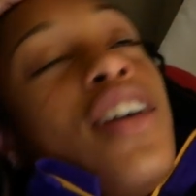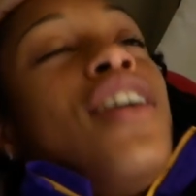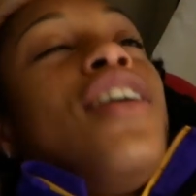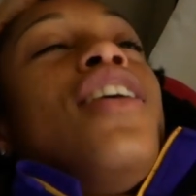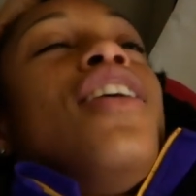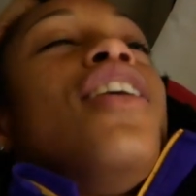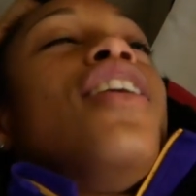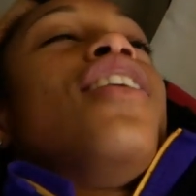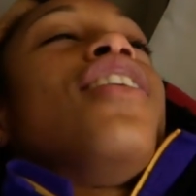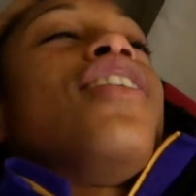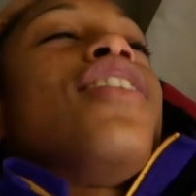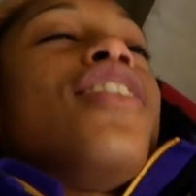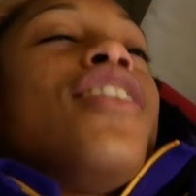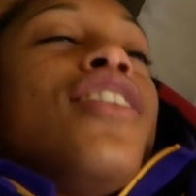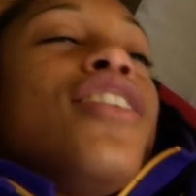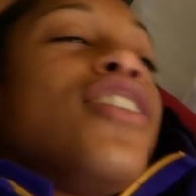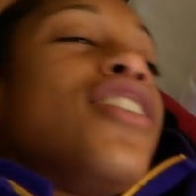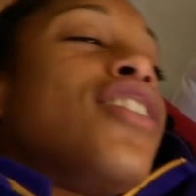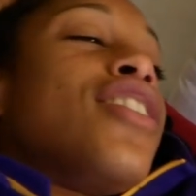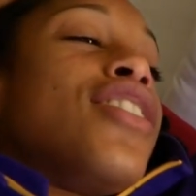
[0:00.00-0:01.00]

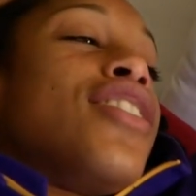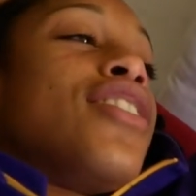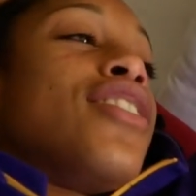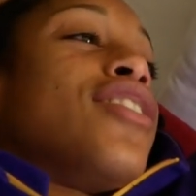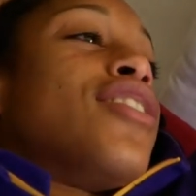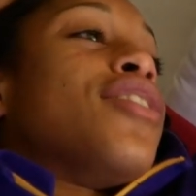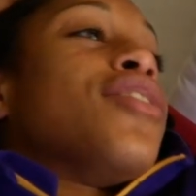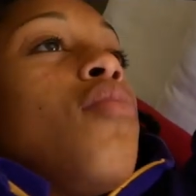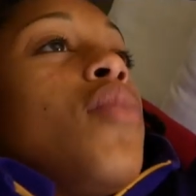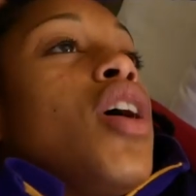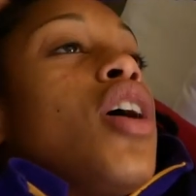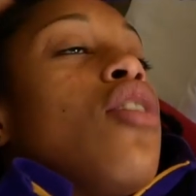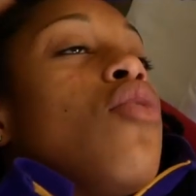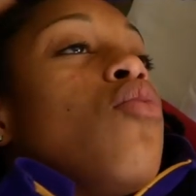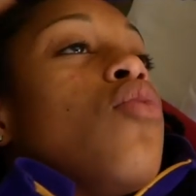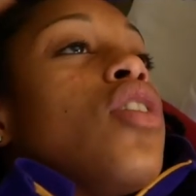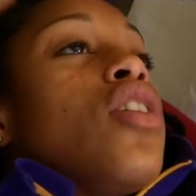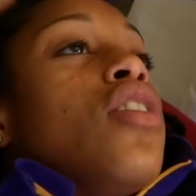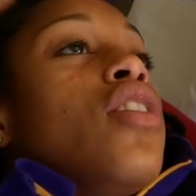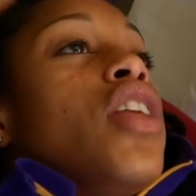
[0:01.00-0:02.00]
Man,
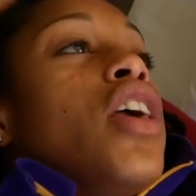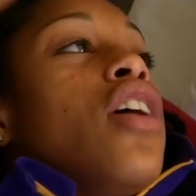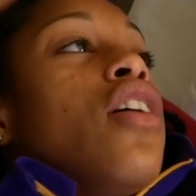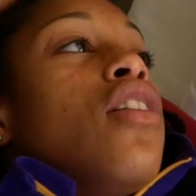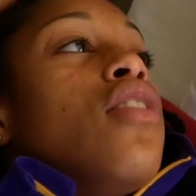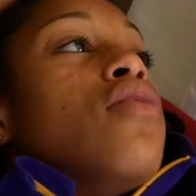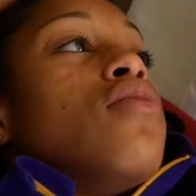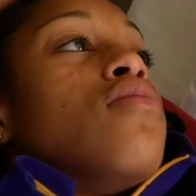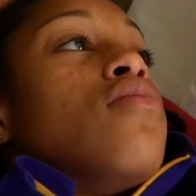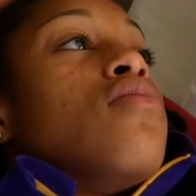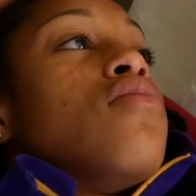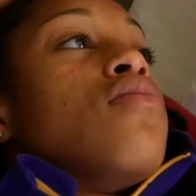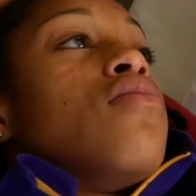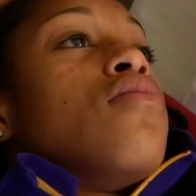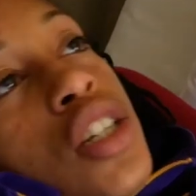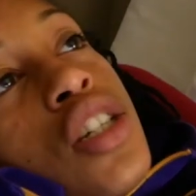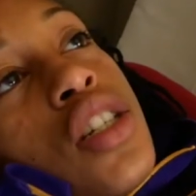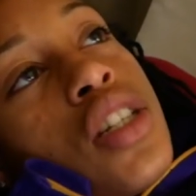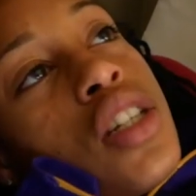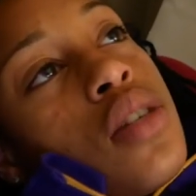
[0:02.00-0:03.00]
what a day.
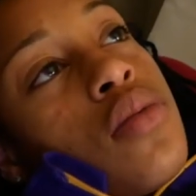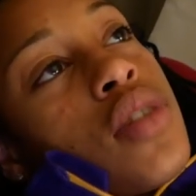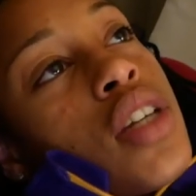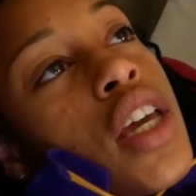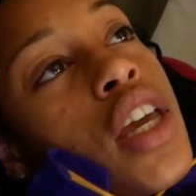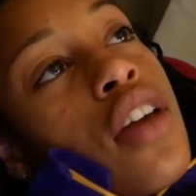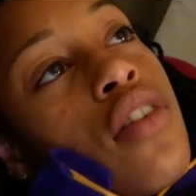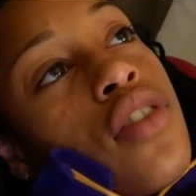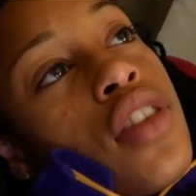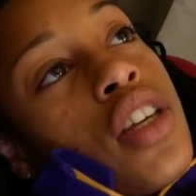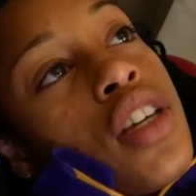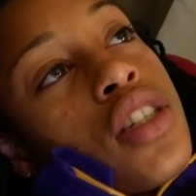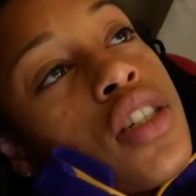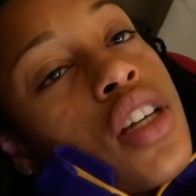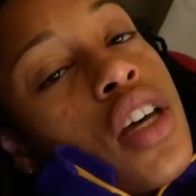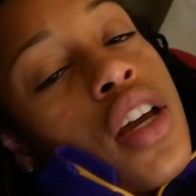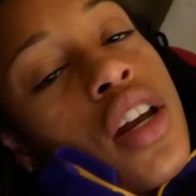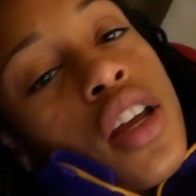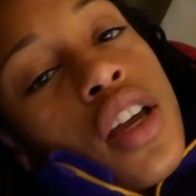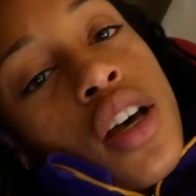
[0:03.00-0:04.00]
Just seems like everything's
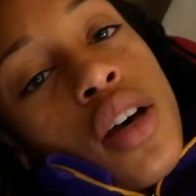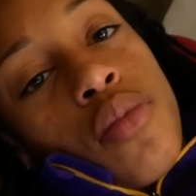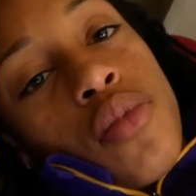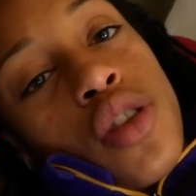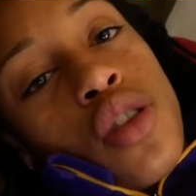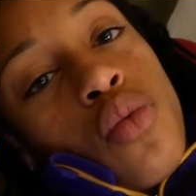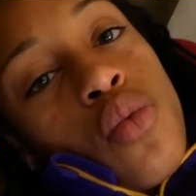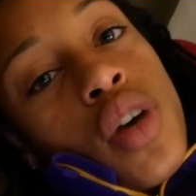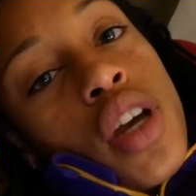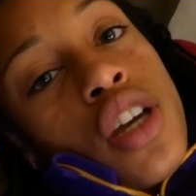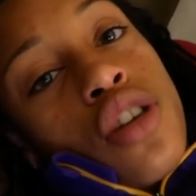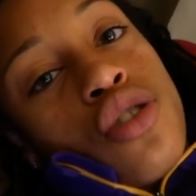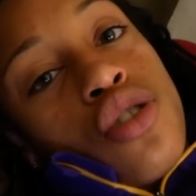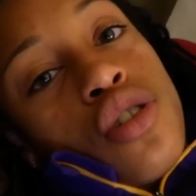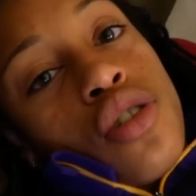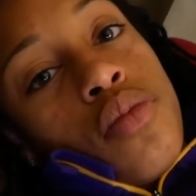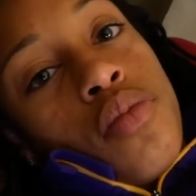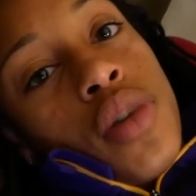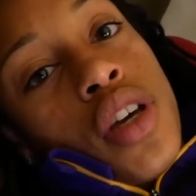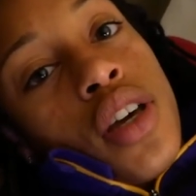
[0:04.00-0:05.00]
lining up in the way it
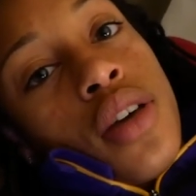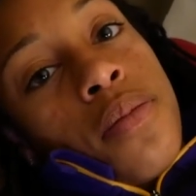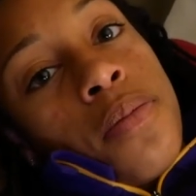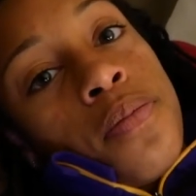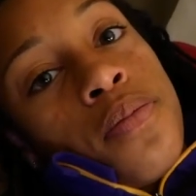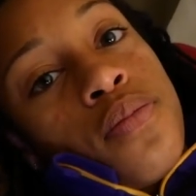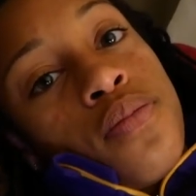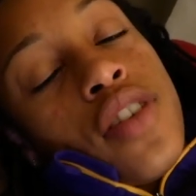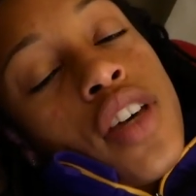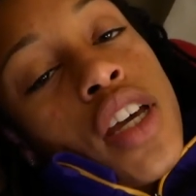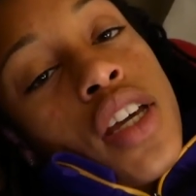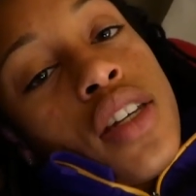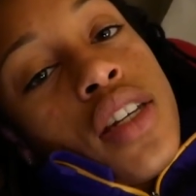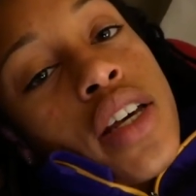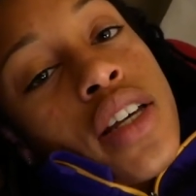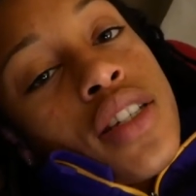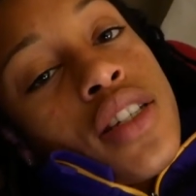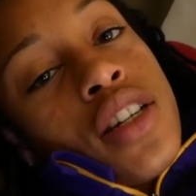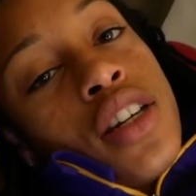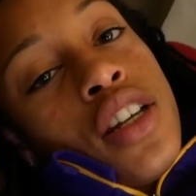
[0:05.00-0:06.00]
should be. Fate,
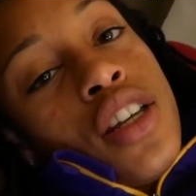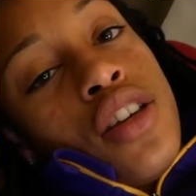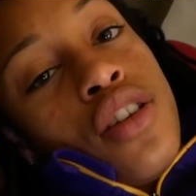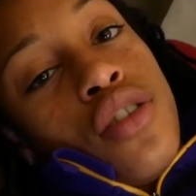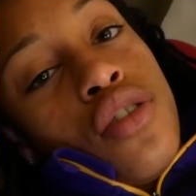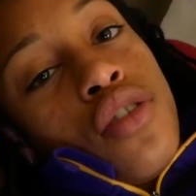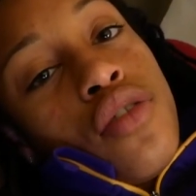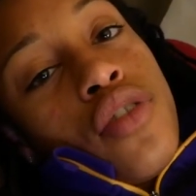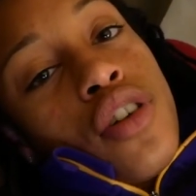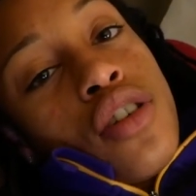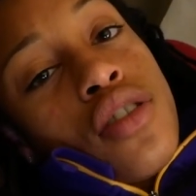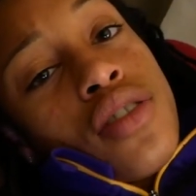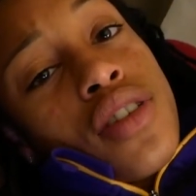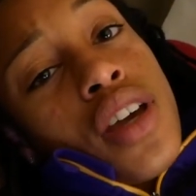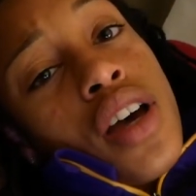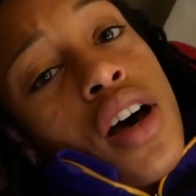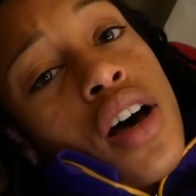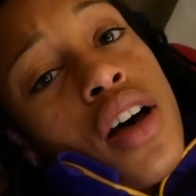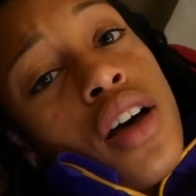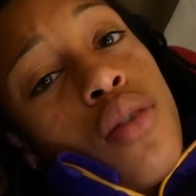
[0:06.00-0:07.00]
destiny, universe,
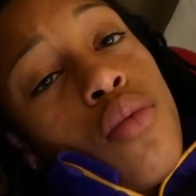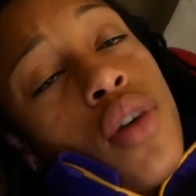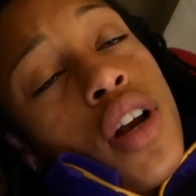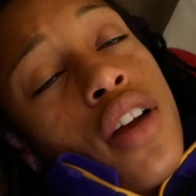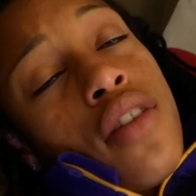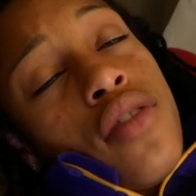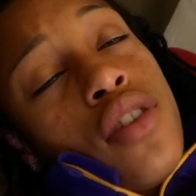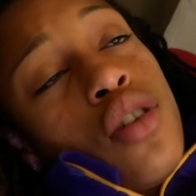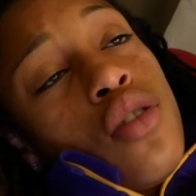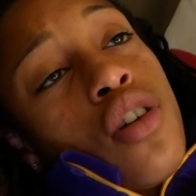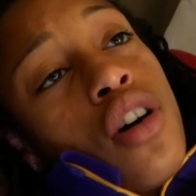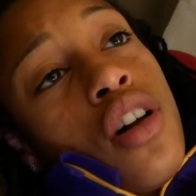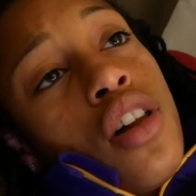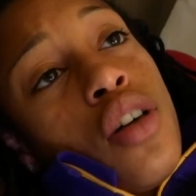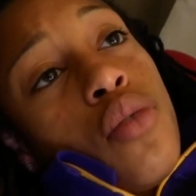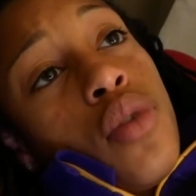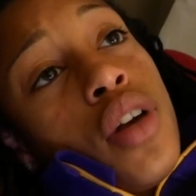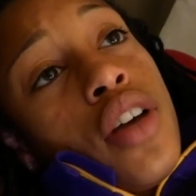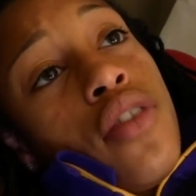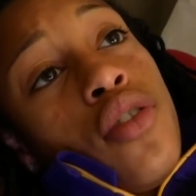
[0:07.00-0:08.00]
God, whatever you call
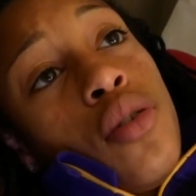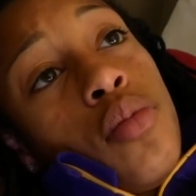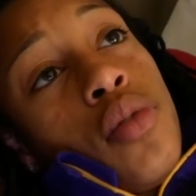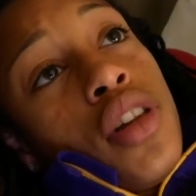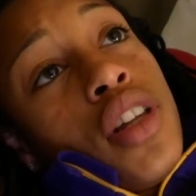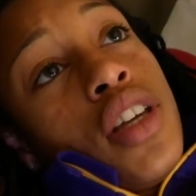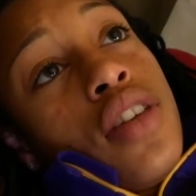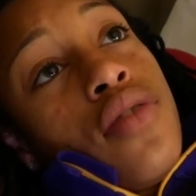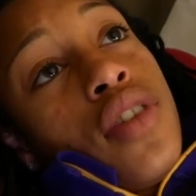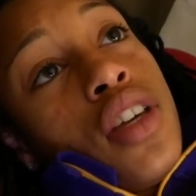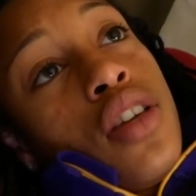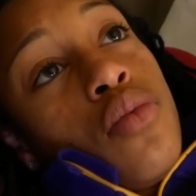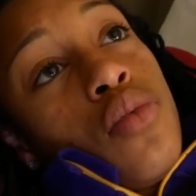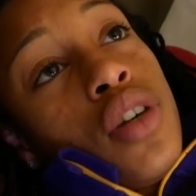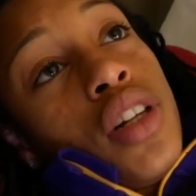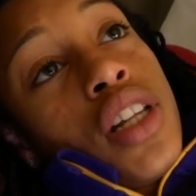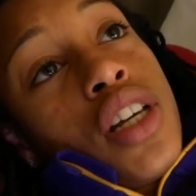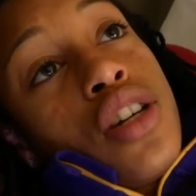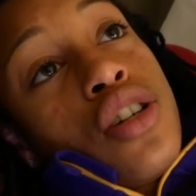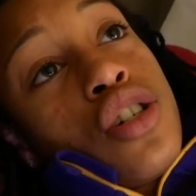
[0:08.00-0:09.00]
it, whatever you believe in,
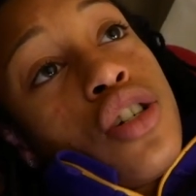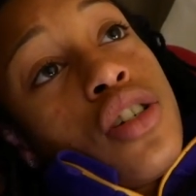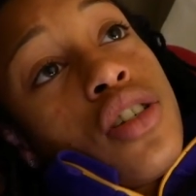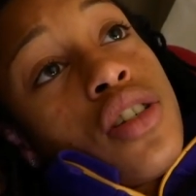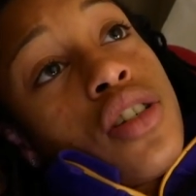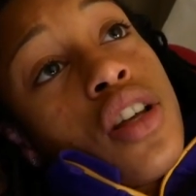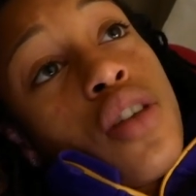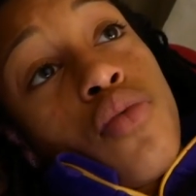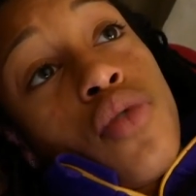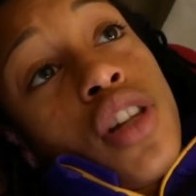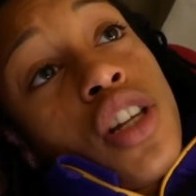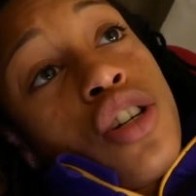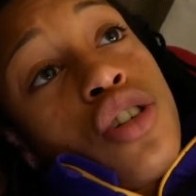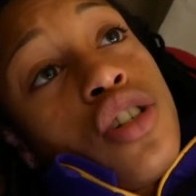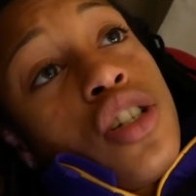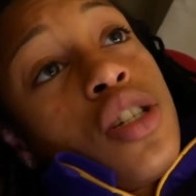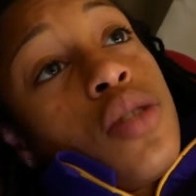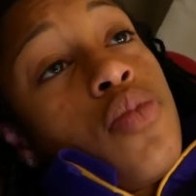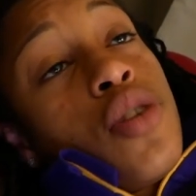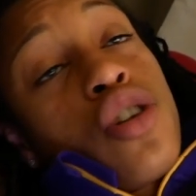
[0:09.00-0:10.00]
religious,
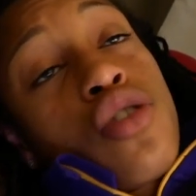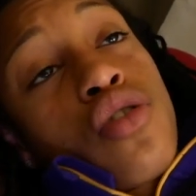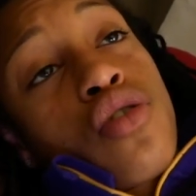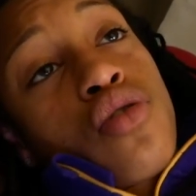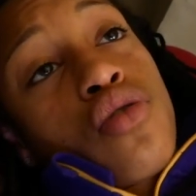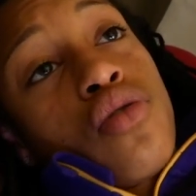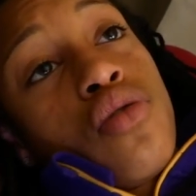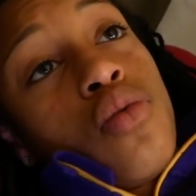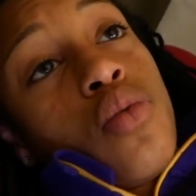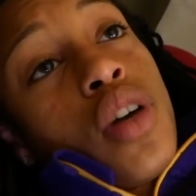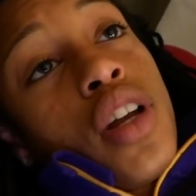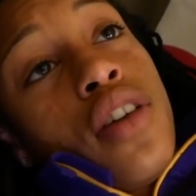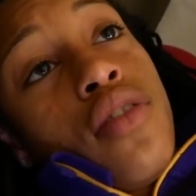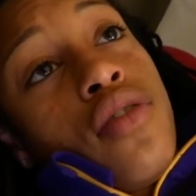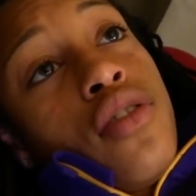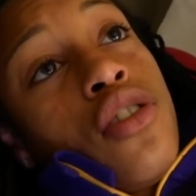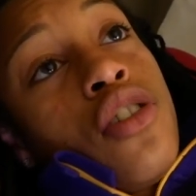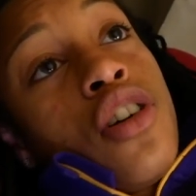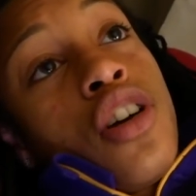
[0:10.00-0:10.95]
unreligious, spiritual, whatever.